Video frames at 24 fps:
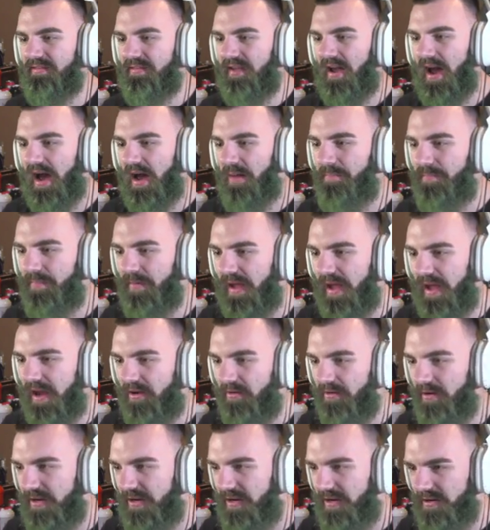top
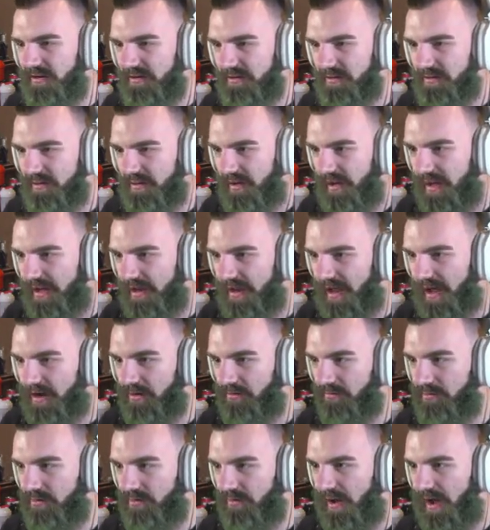area, and I
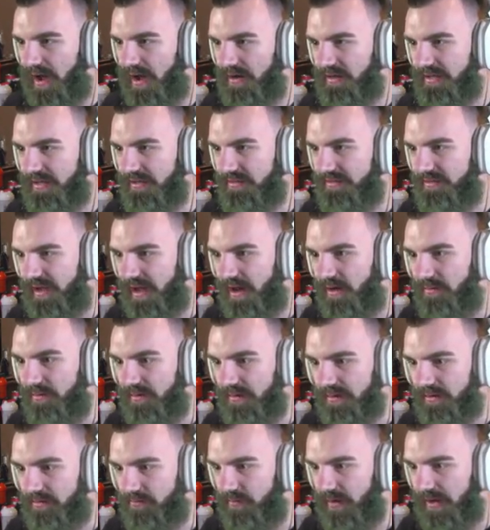don't know how to get down
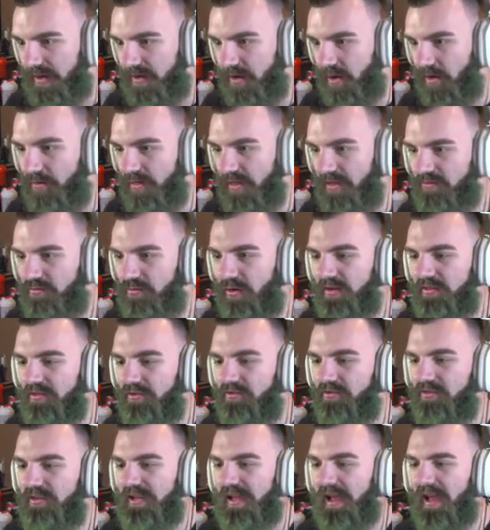it. Wait, oh, that's right,
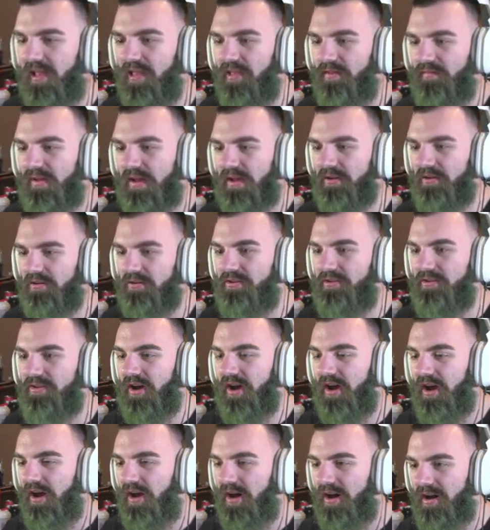there's the elevator,
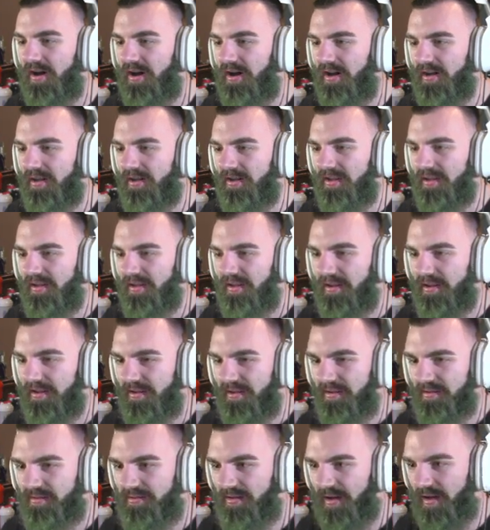duh.
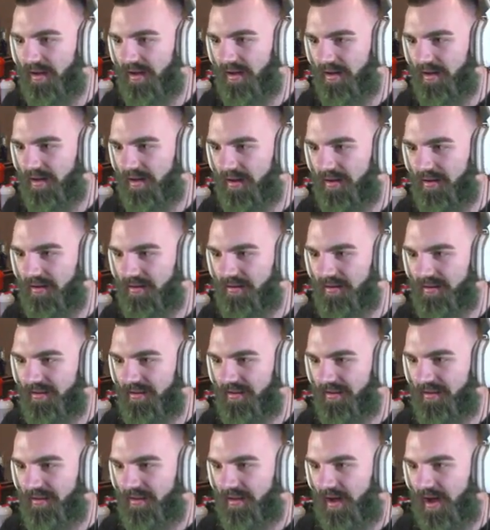Duh,
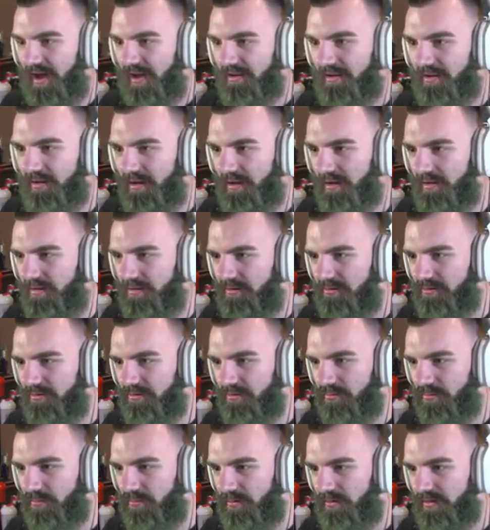I, cu I could have
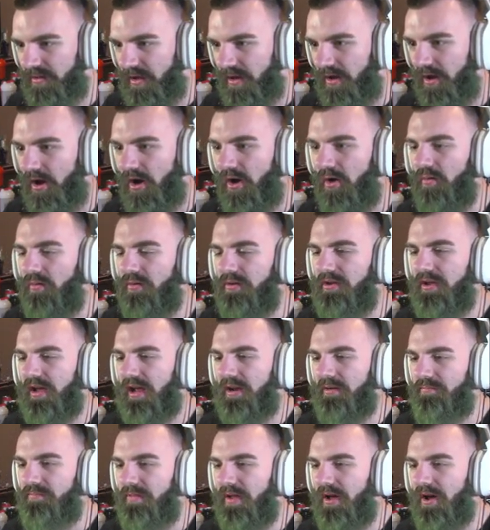swore that. Oh, you
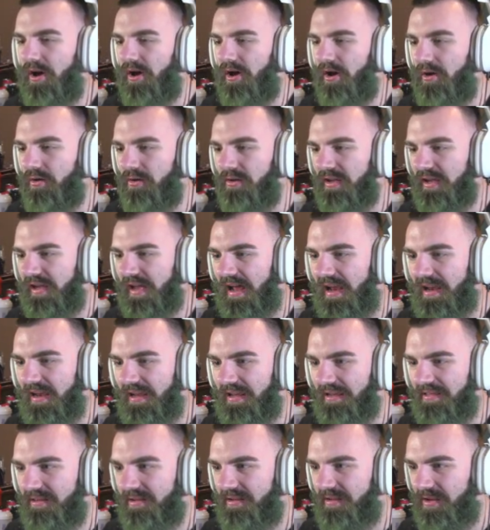gotta, oh, you gotta
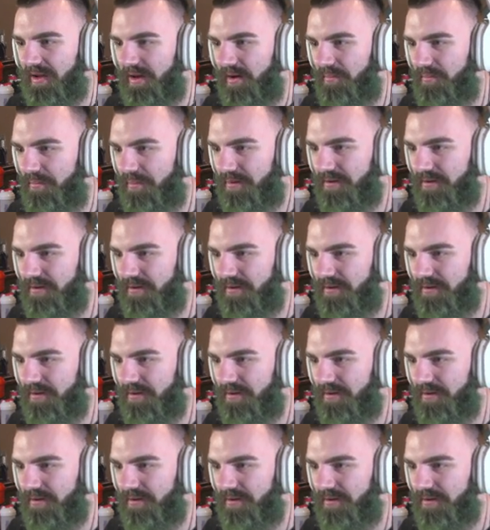hit the number.